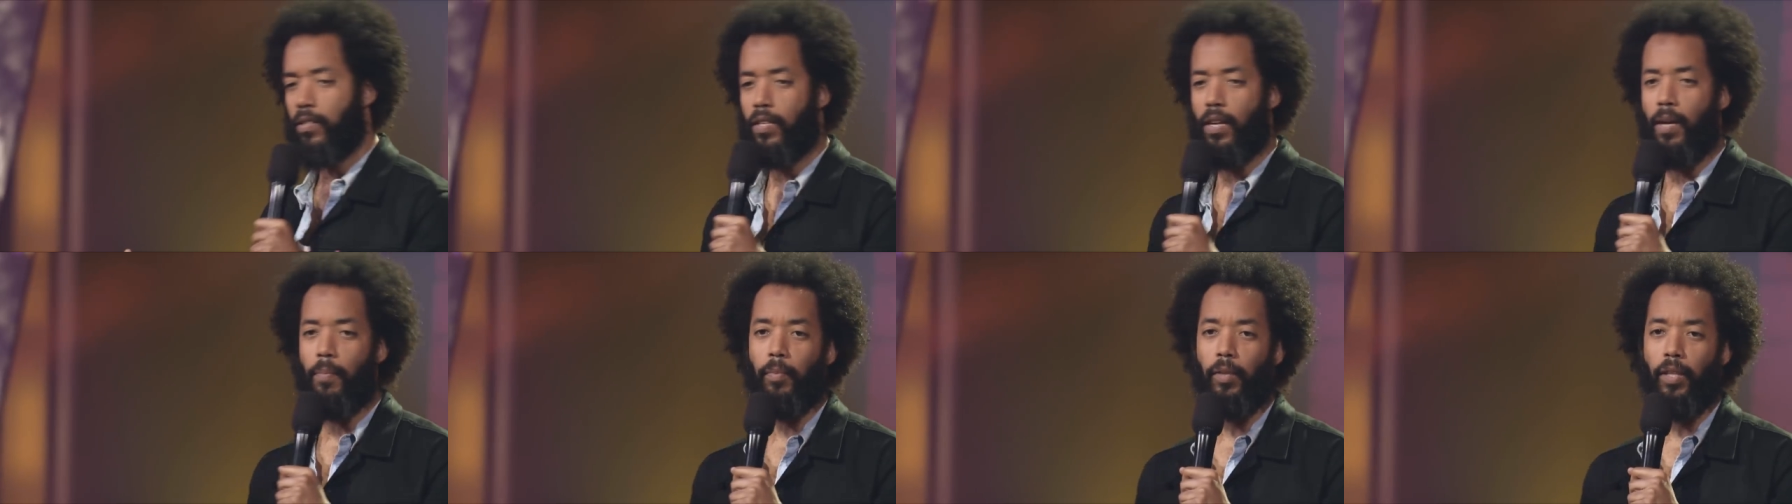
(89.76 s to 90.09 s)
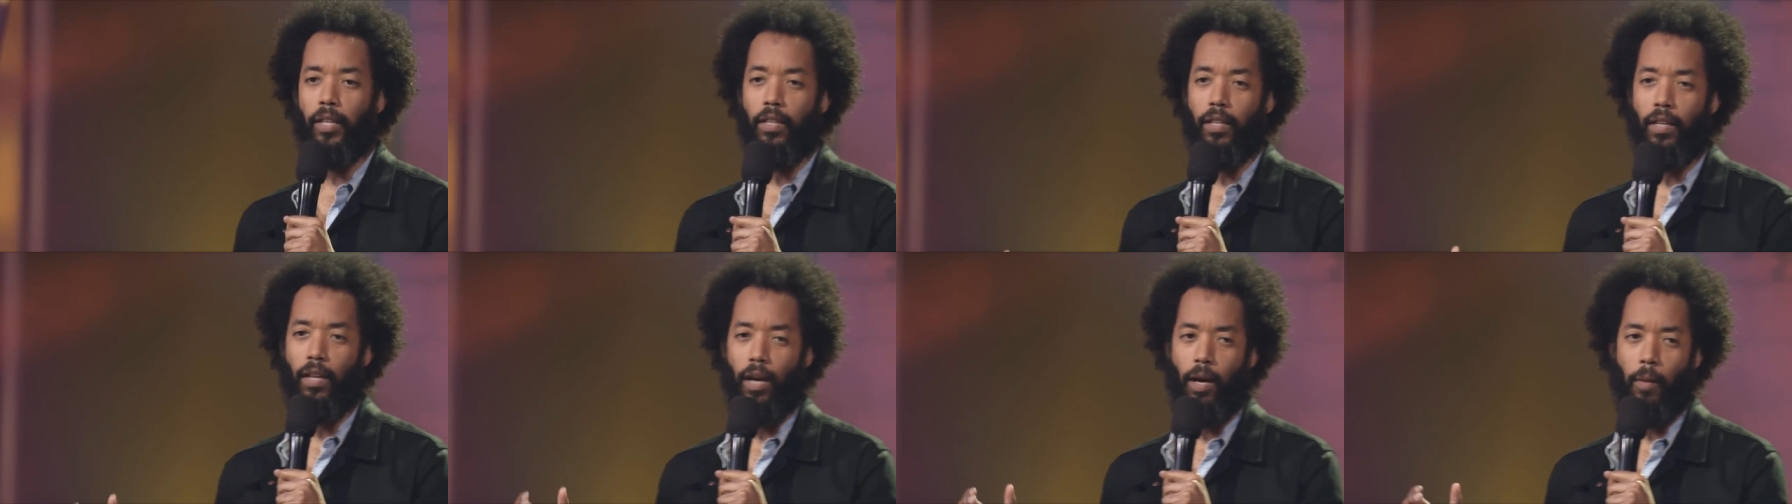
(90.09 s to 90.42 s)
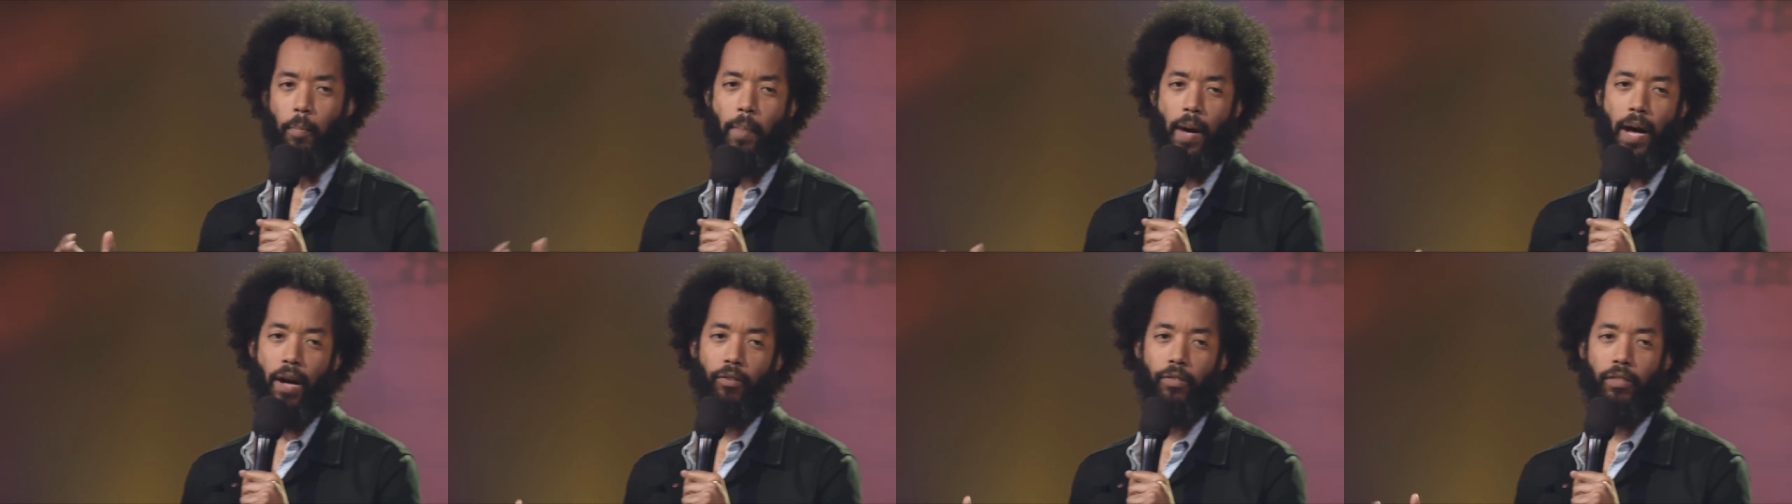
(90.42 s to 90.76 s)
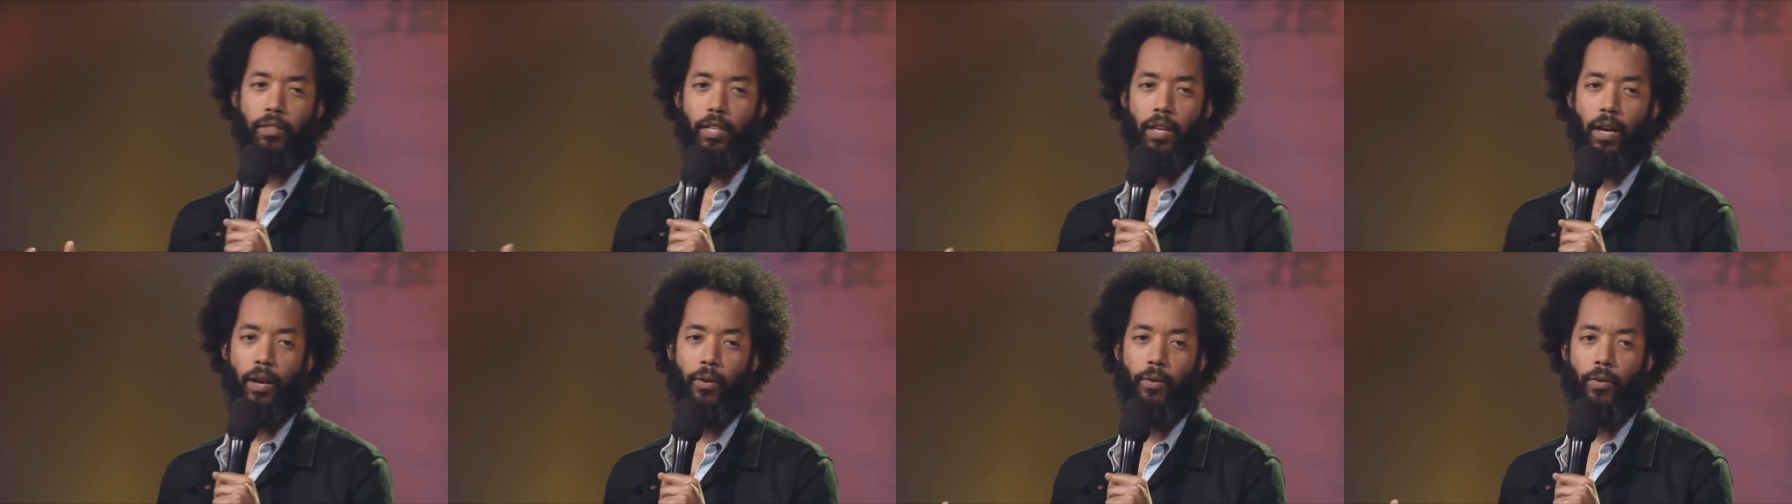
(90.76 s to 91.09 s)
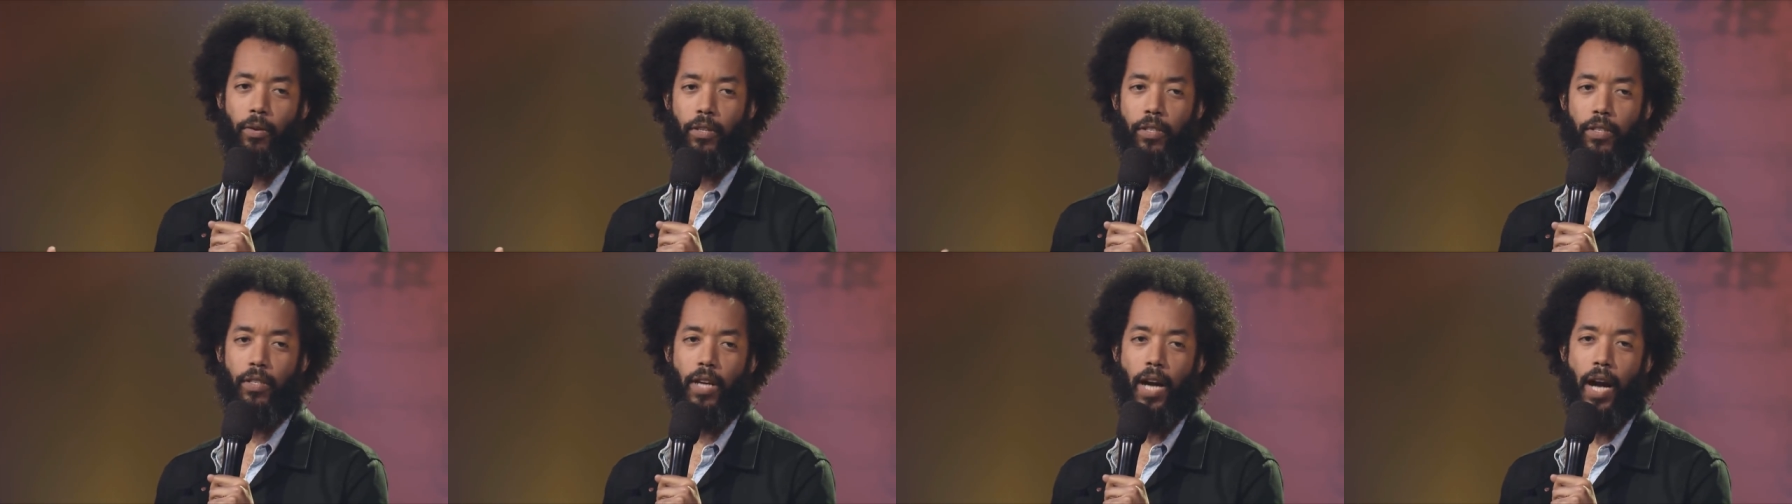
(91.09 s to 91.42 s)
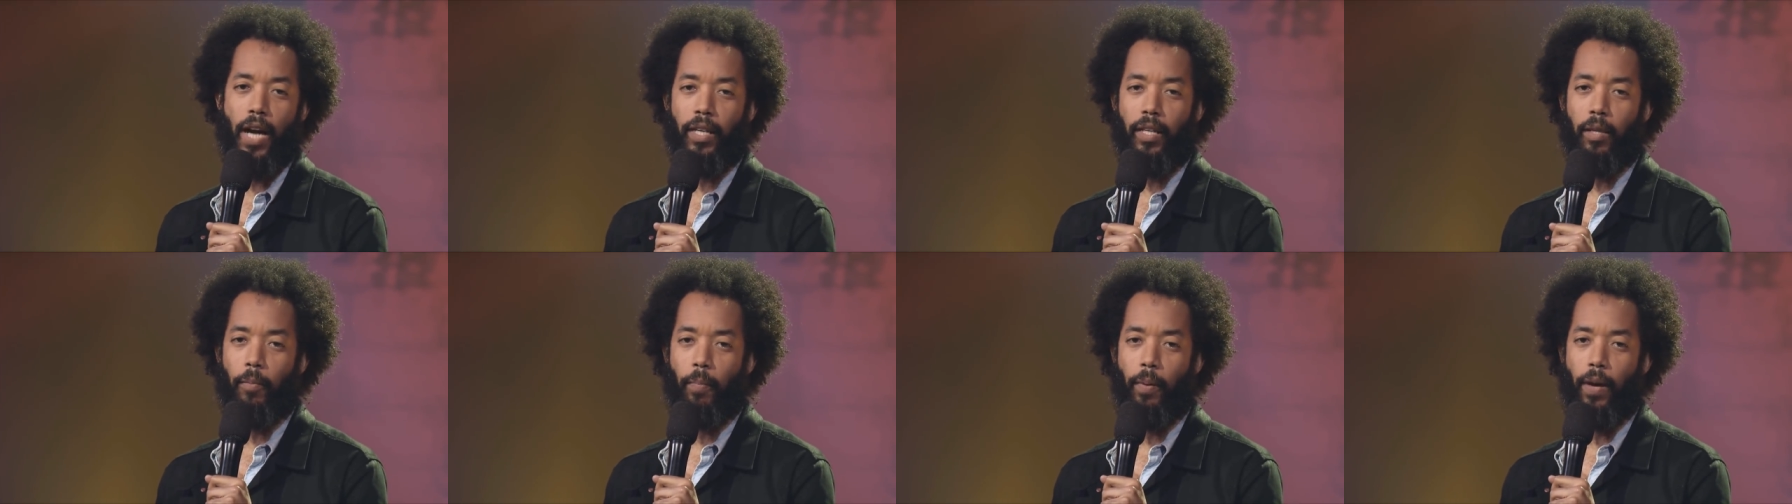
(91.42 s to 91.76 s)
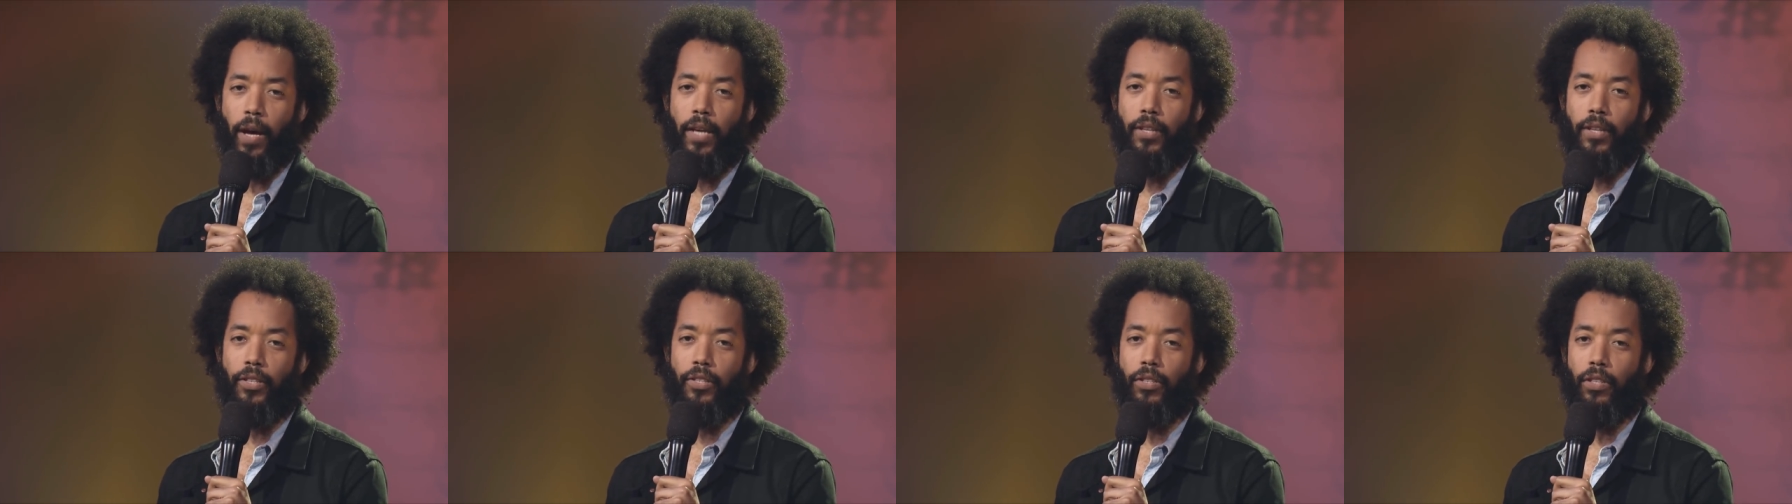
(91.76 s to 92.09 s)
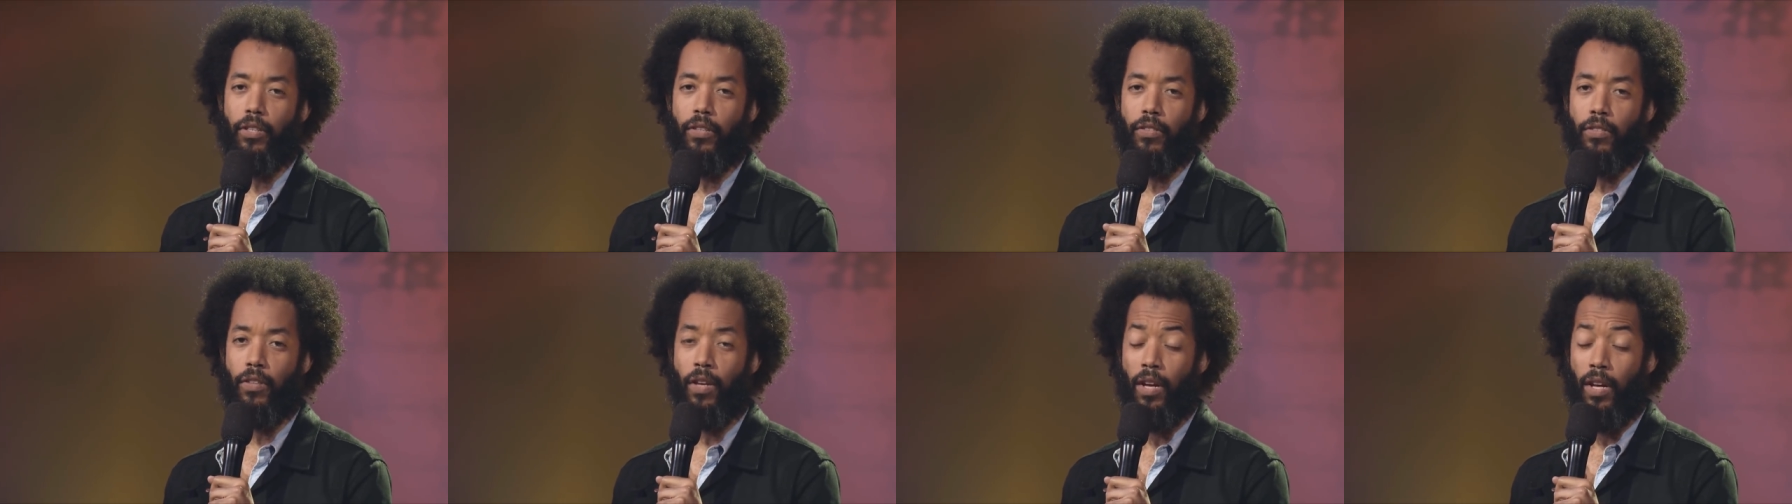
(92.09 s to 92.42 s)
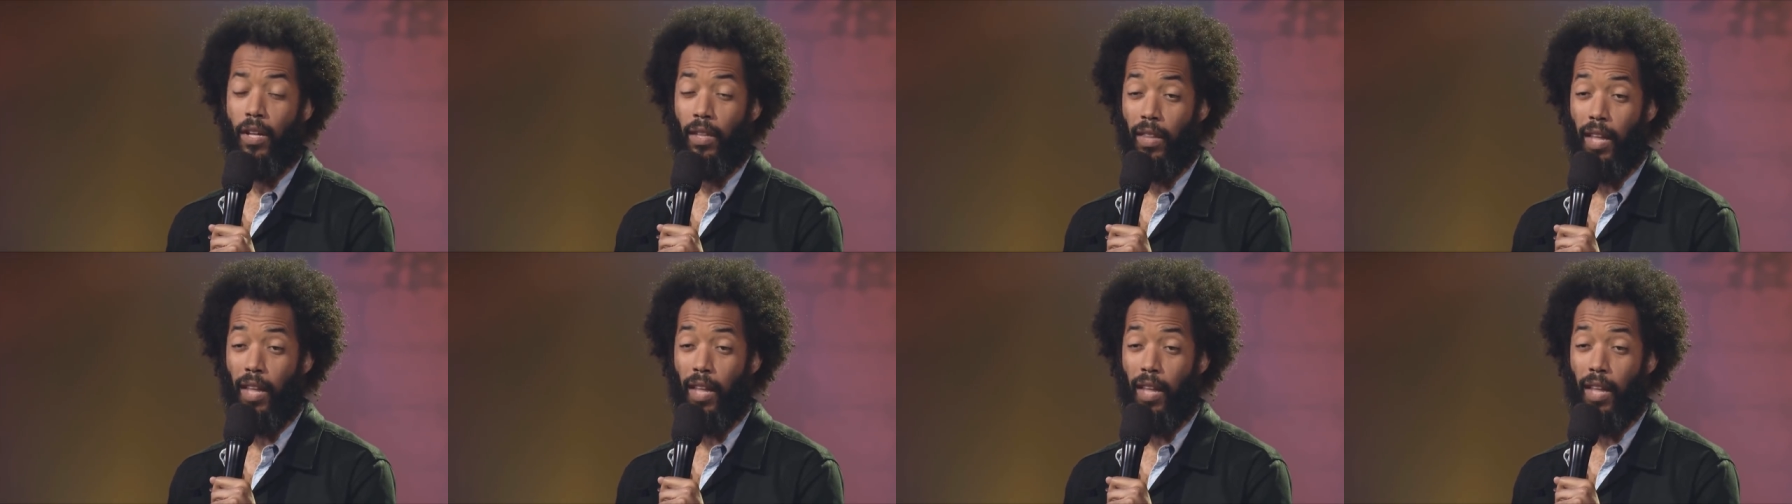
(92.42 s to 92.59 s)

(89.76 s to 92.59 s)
something about terrorist occupations